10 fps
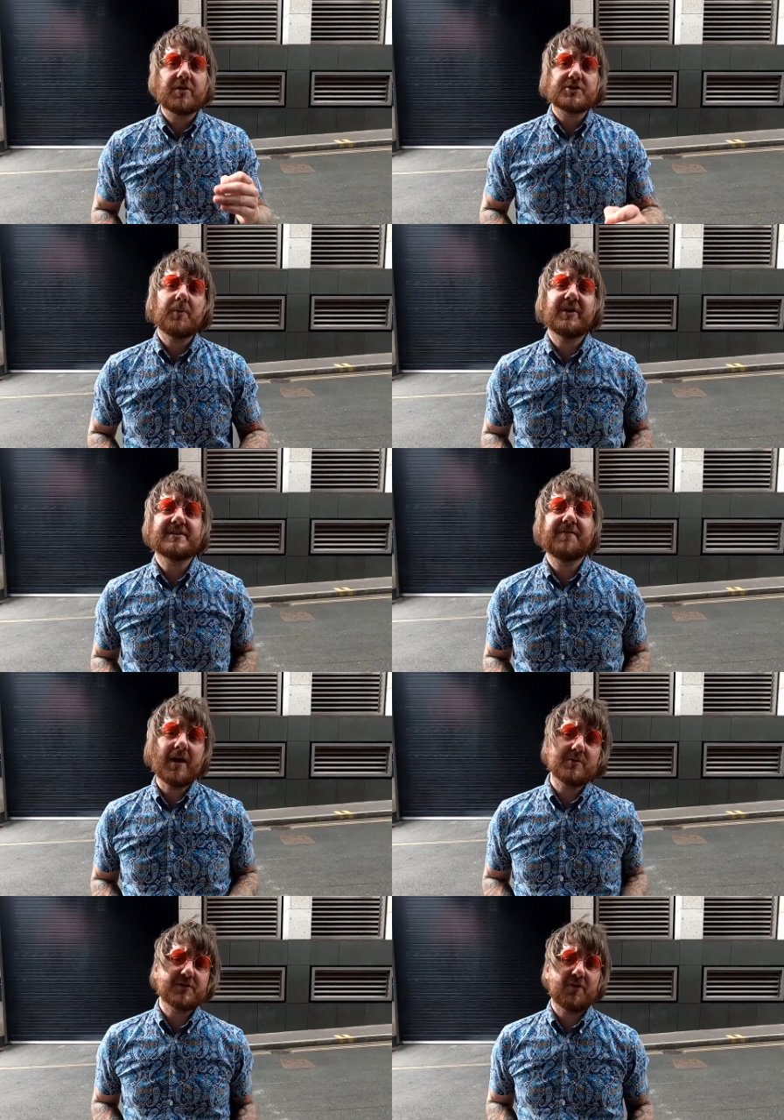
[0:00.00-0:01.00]
Wetherspoon is
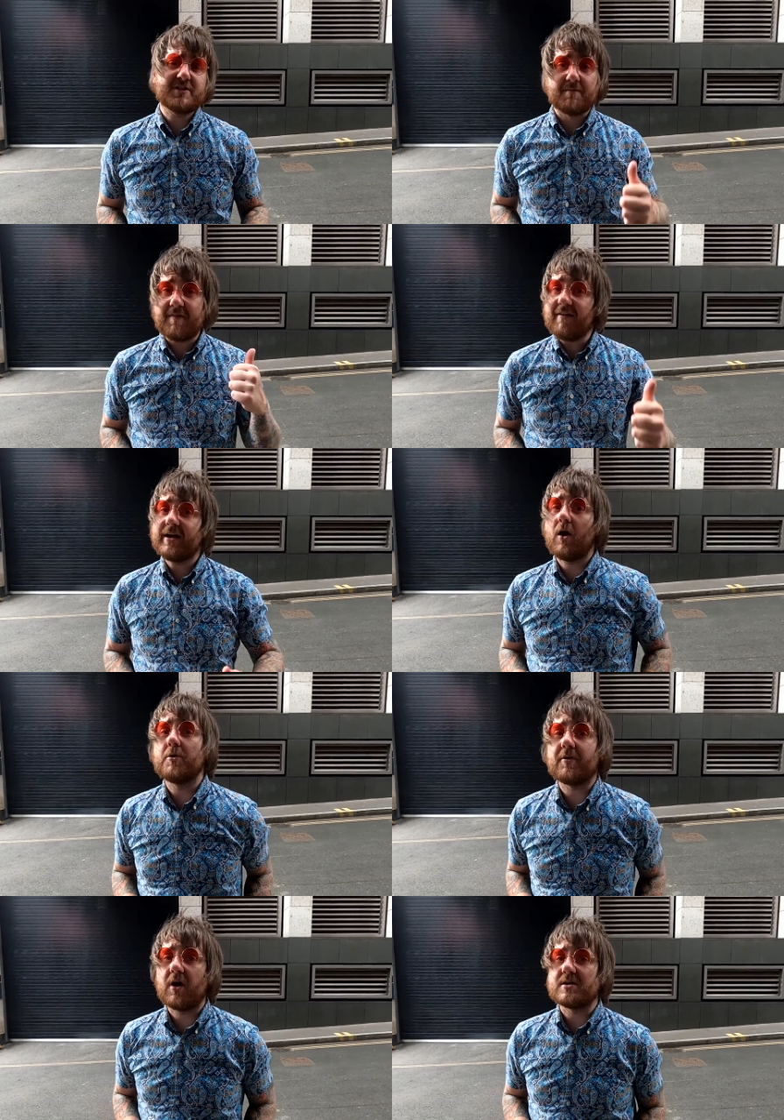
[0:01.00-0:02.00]
famous for its very
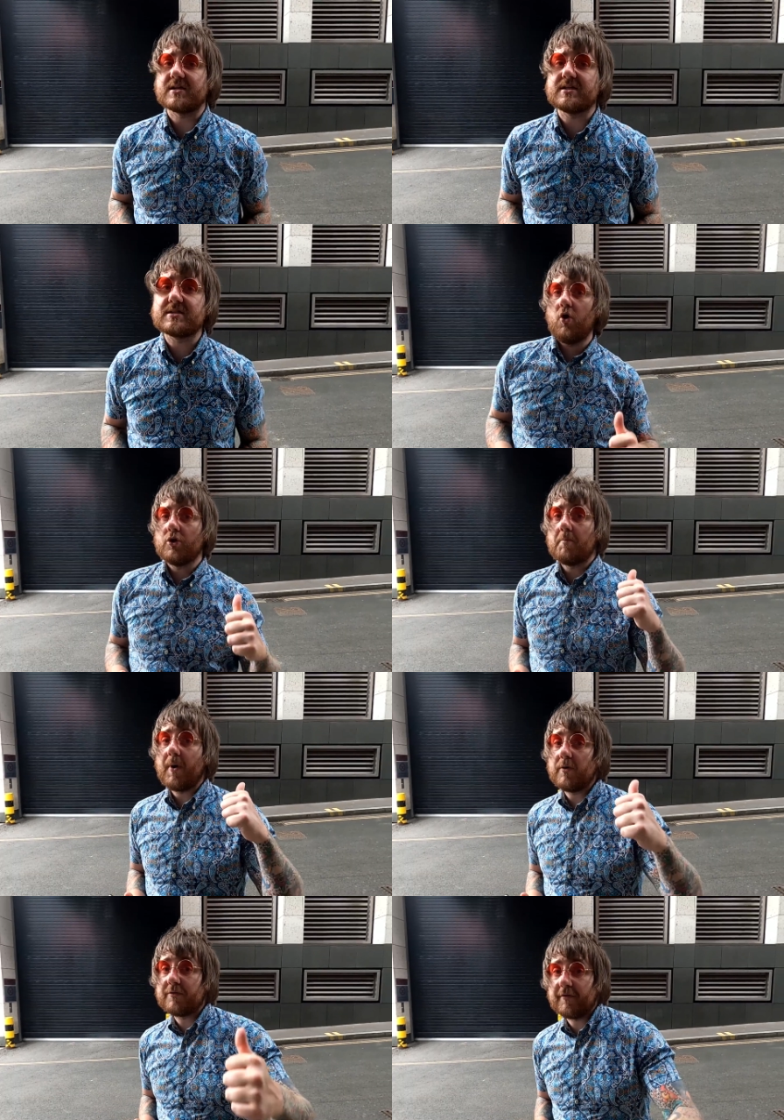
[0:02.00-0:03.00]
low prices on
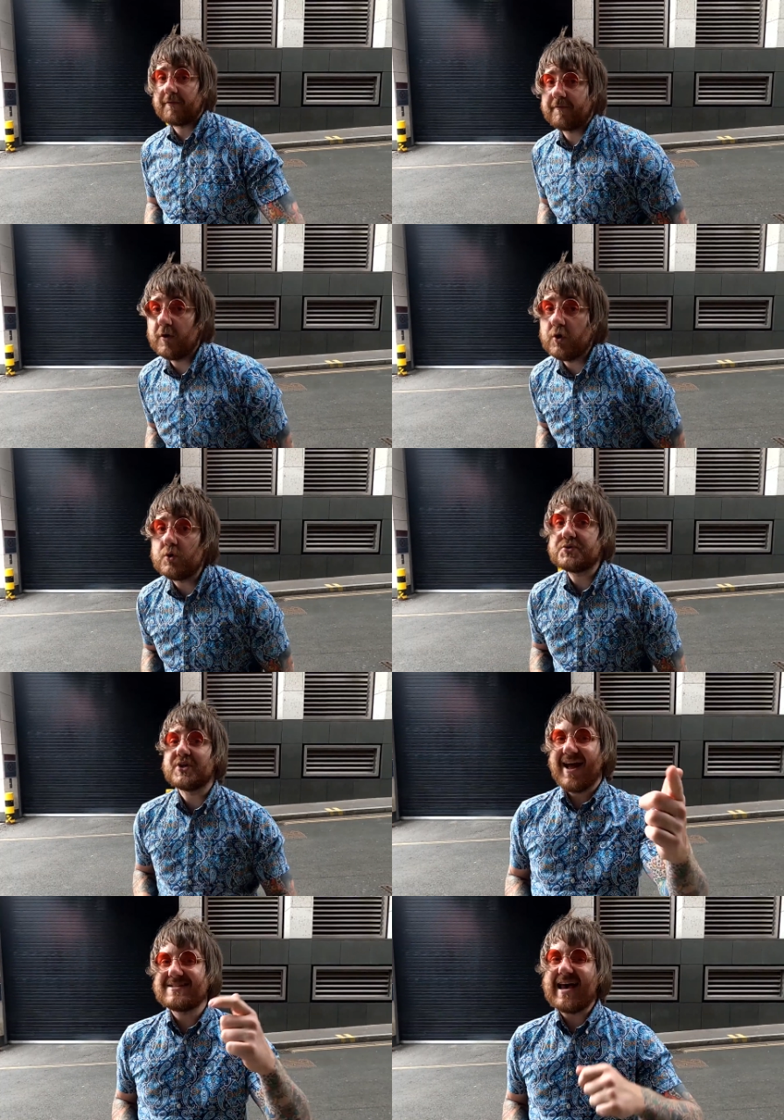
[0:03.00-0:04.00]
both food
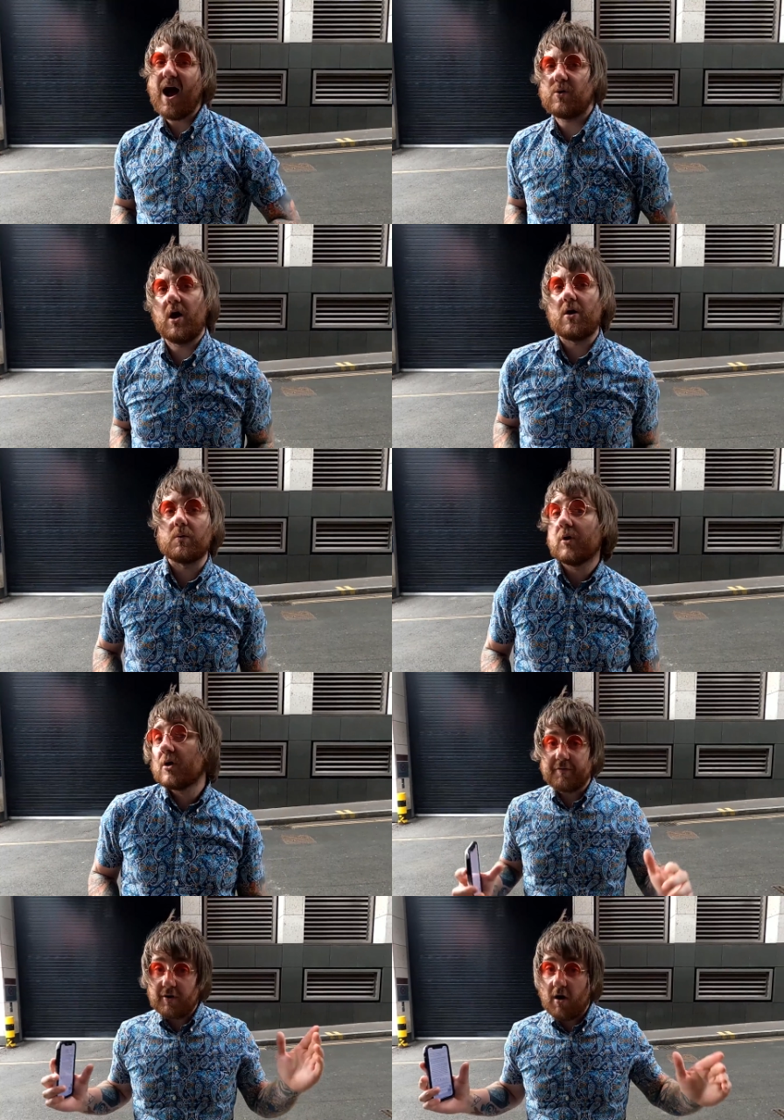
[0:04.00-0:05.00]
and alcohol.
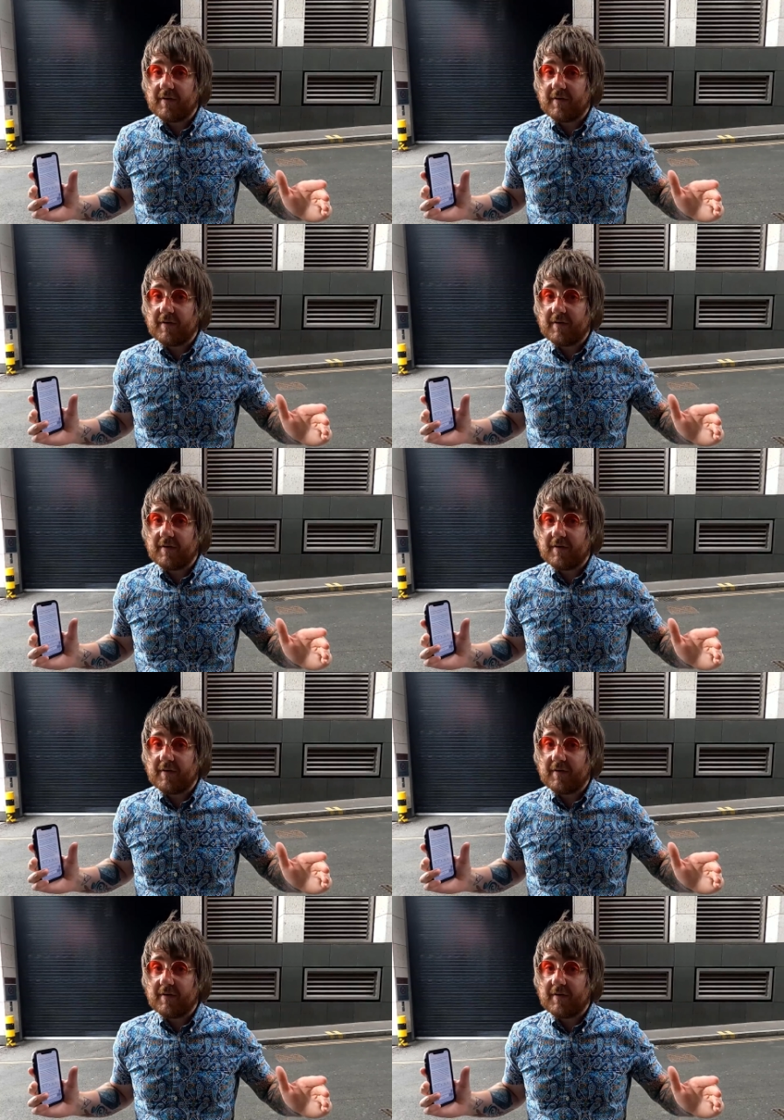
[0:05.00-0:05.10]
So if you're